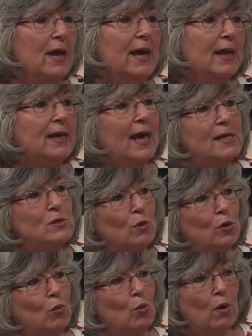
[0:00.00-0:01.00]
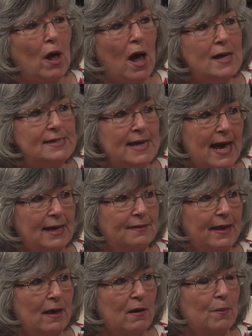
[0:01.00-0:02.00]
and a caseworker will contact
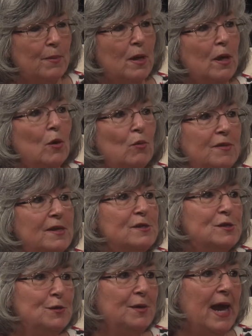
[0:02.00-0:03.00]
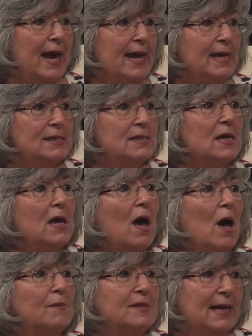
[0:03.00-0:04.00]
them within two days
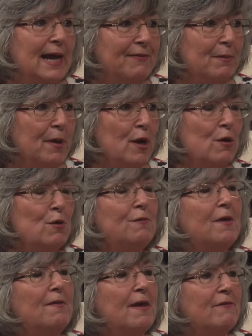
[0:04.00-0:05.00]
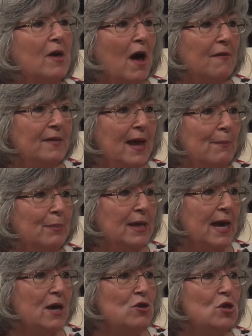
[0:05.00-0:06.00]
Um, to let them know that they've gotten the
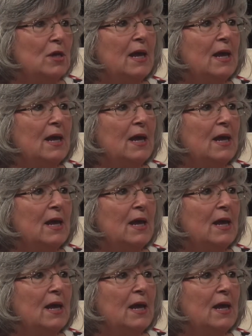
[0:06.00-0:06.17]
application,